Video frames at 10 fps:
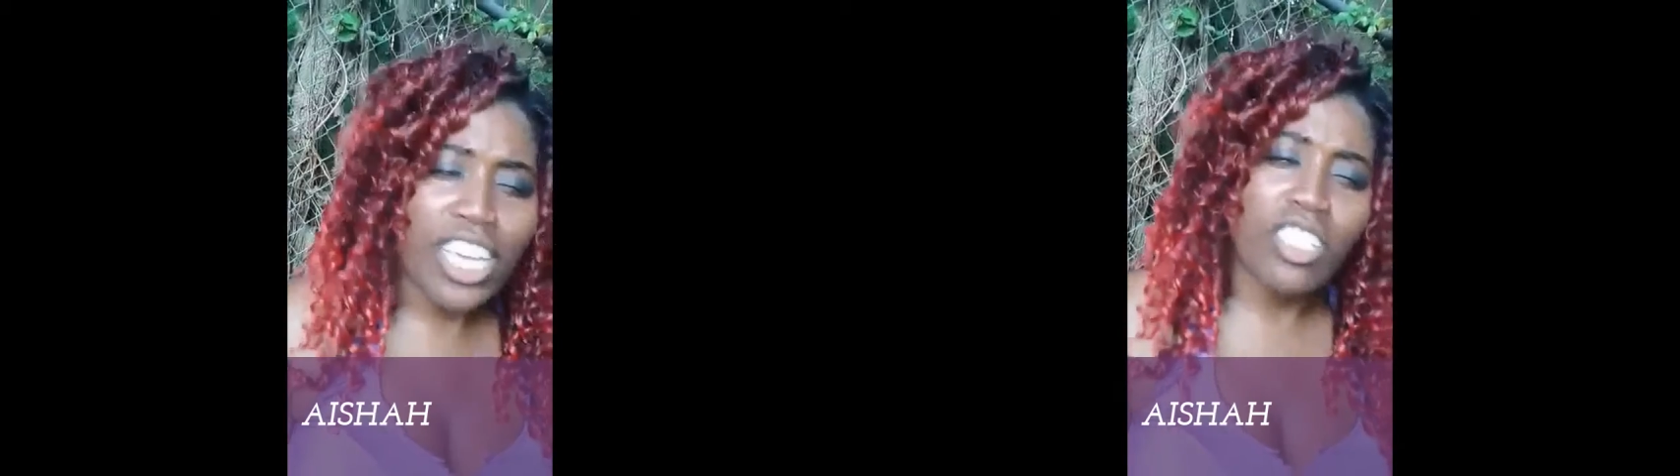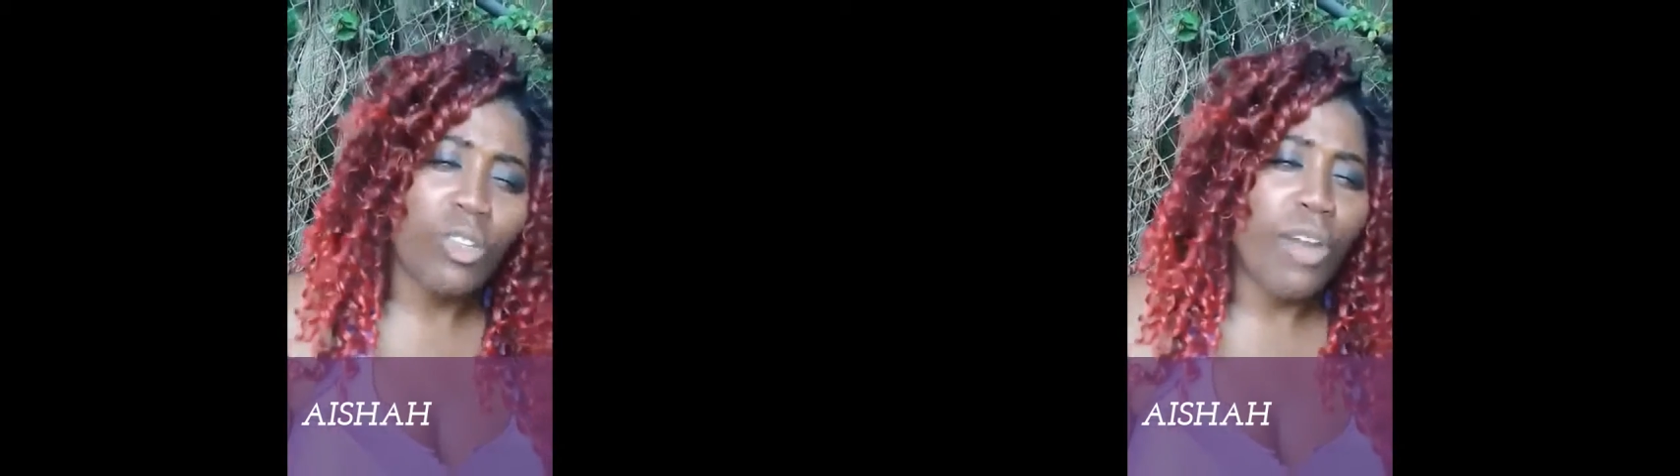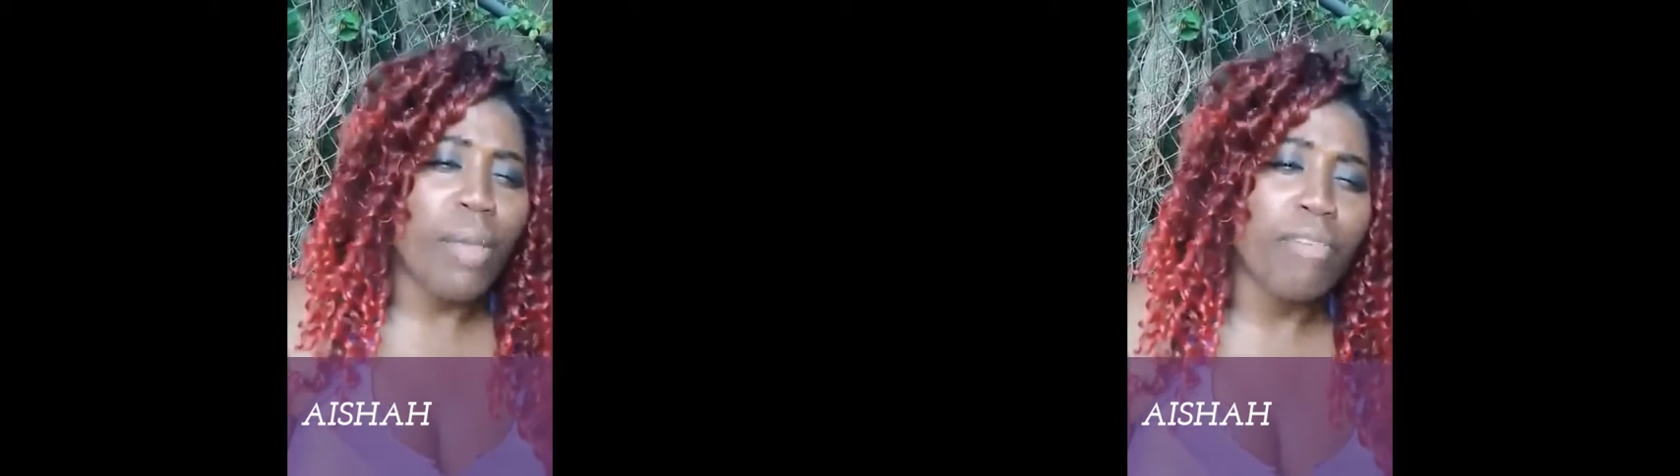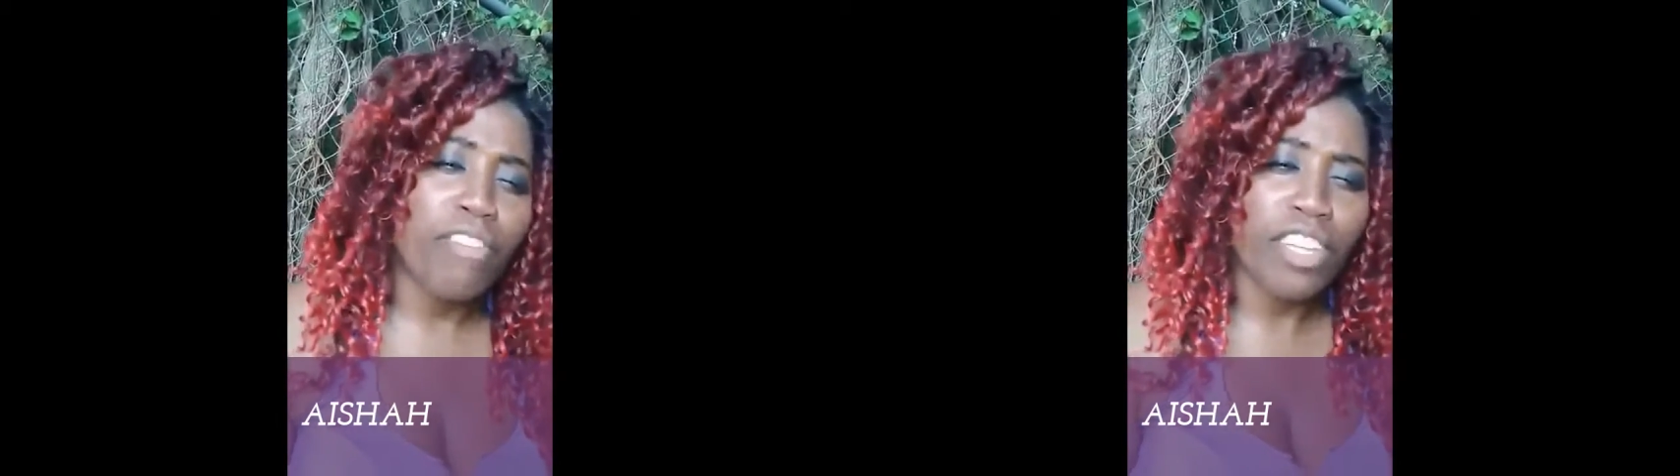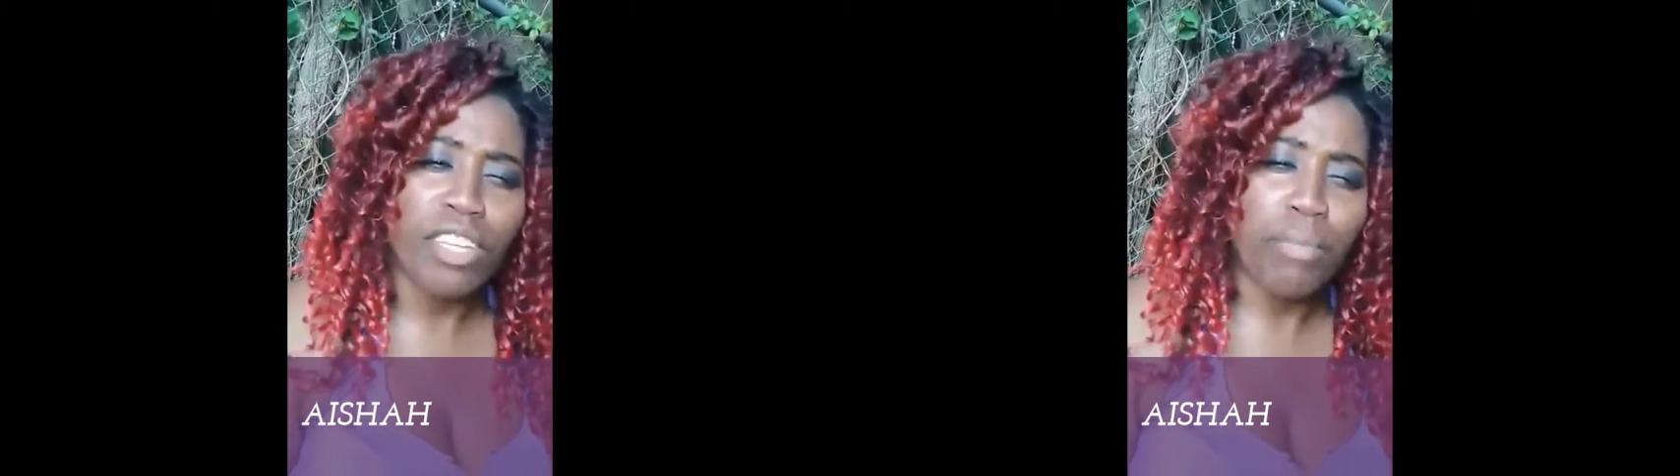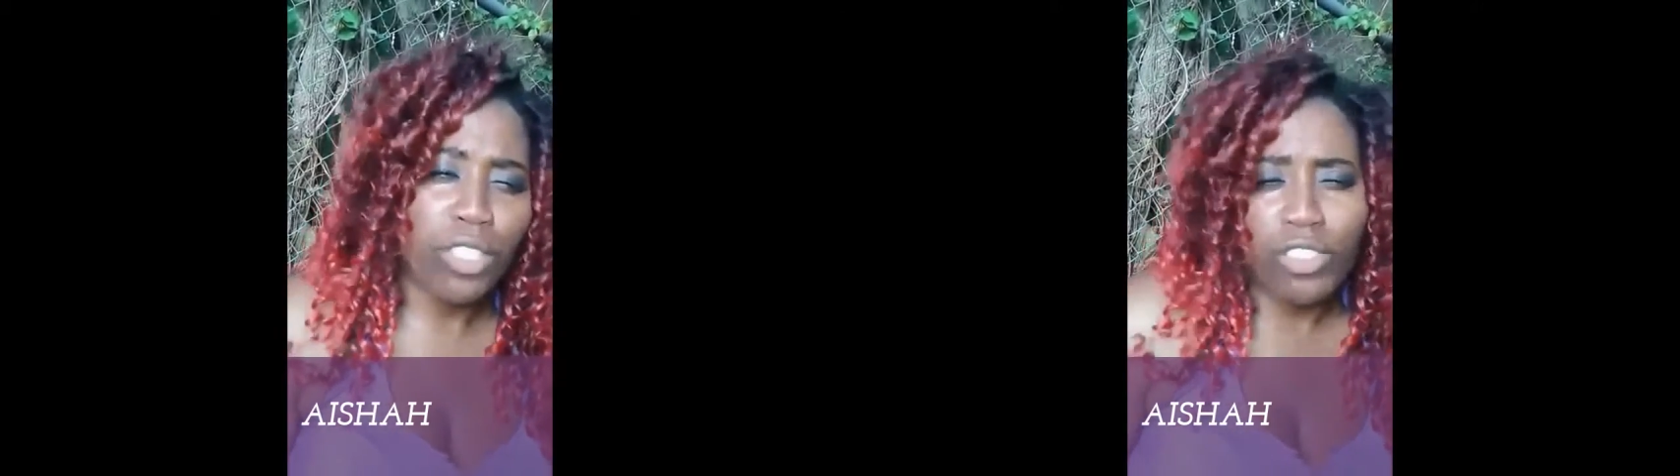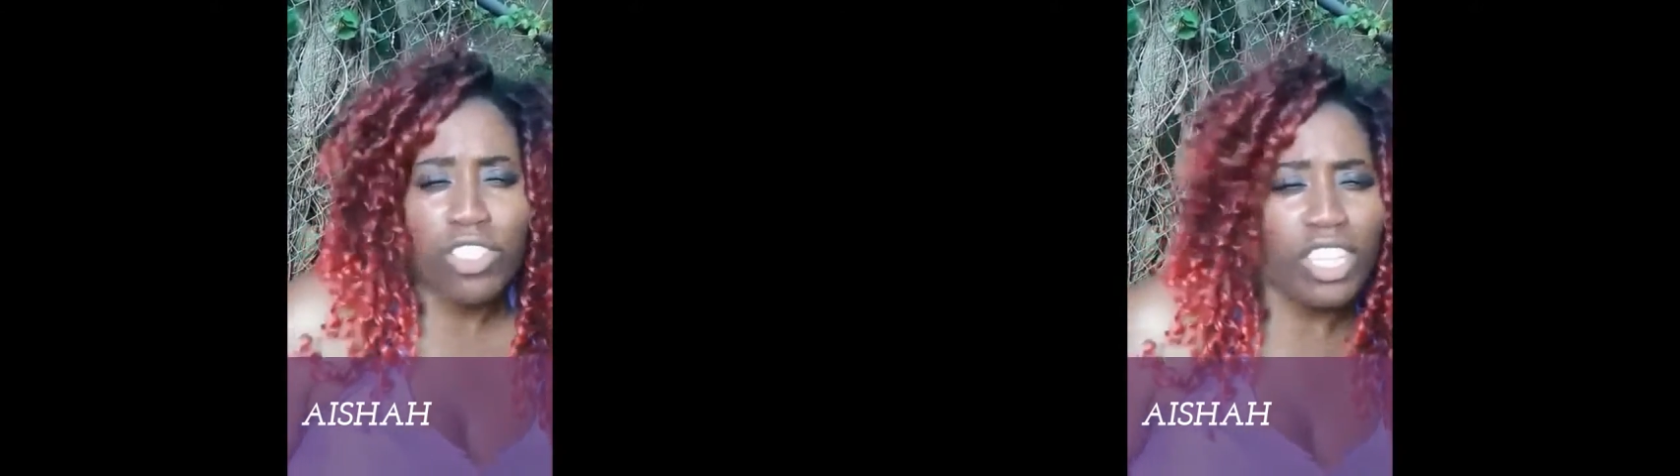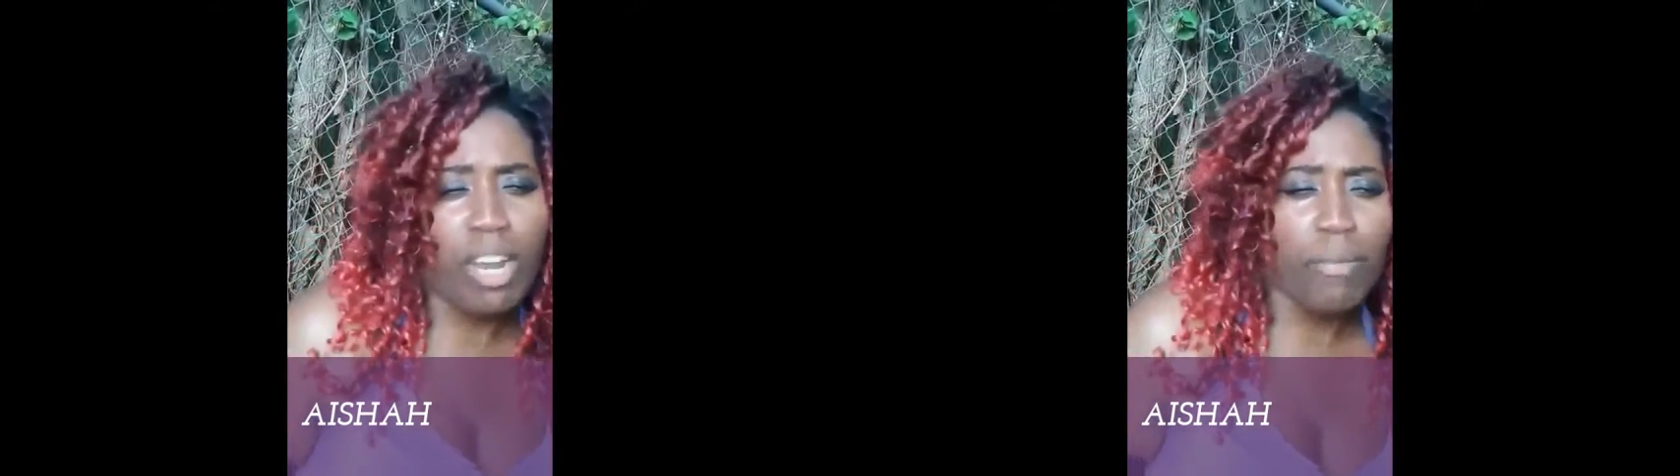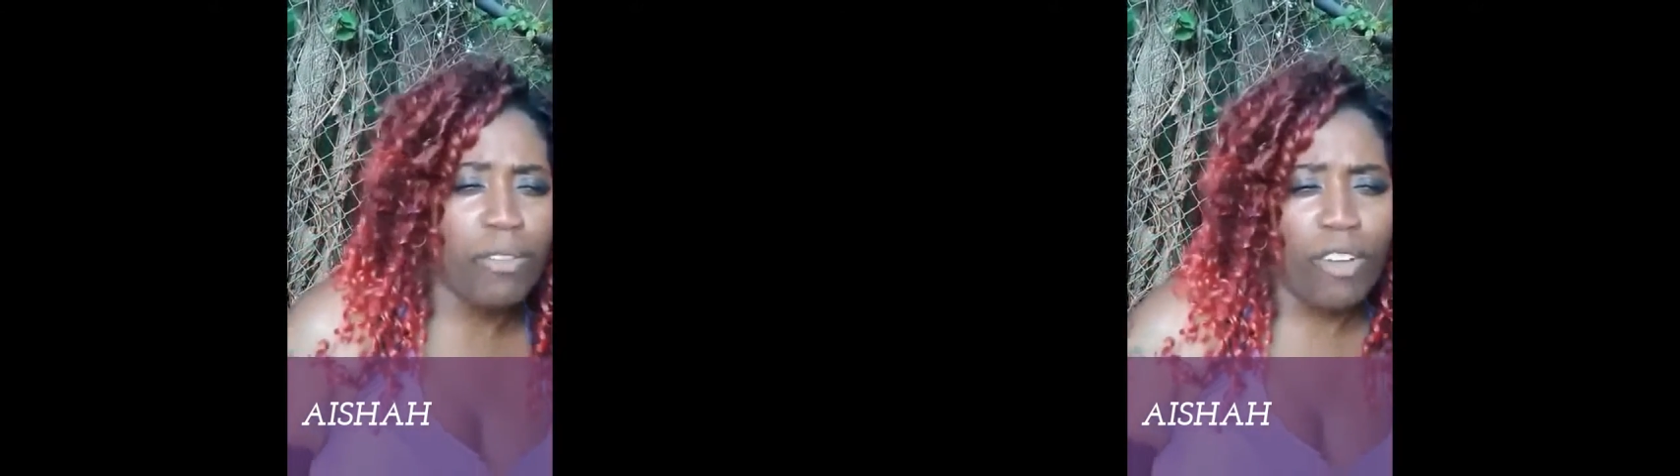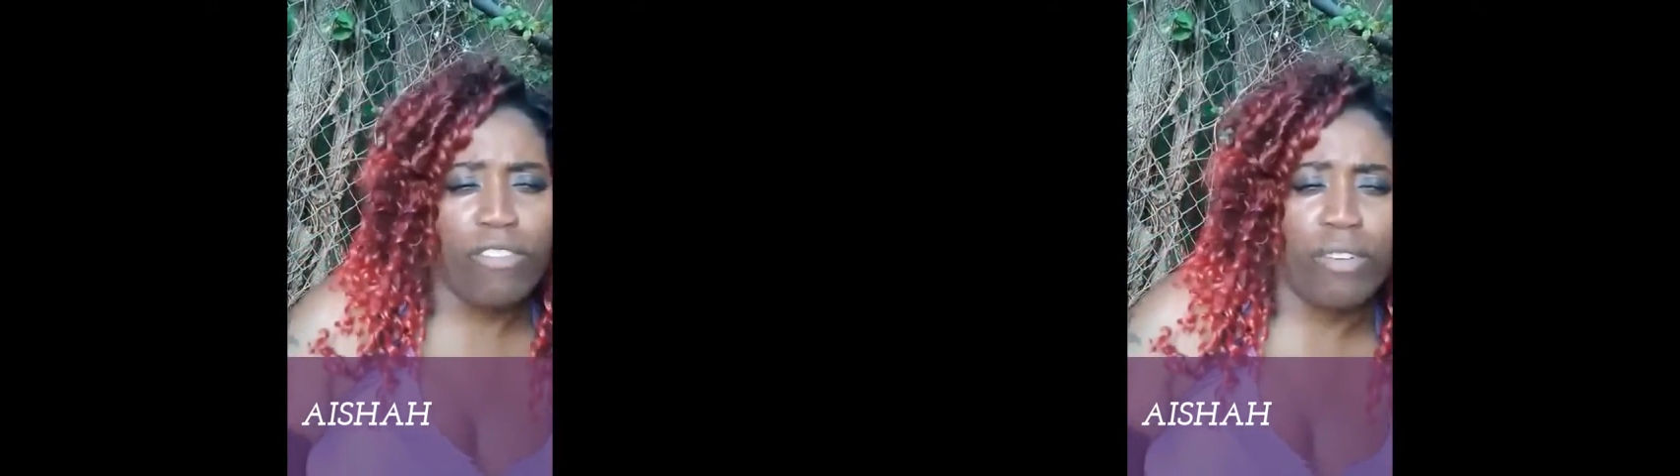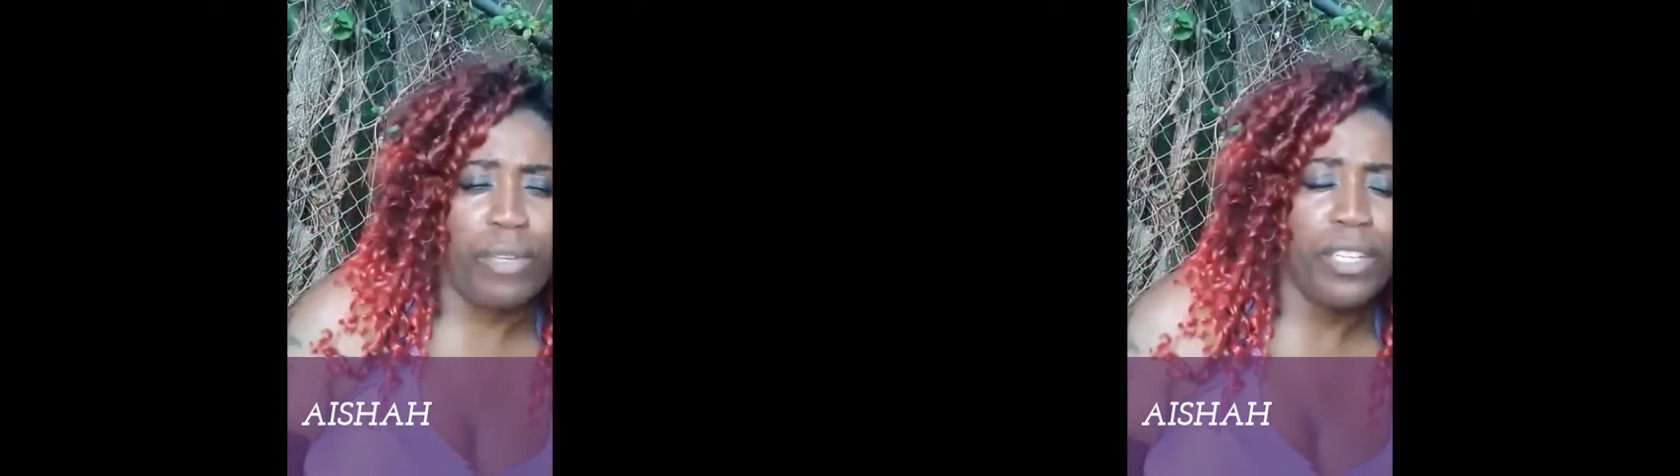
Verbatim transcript: It's a crappy feeling, but you just gotta move on from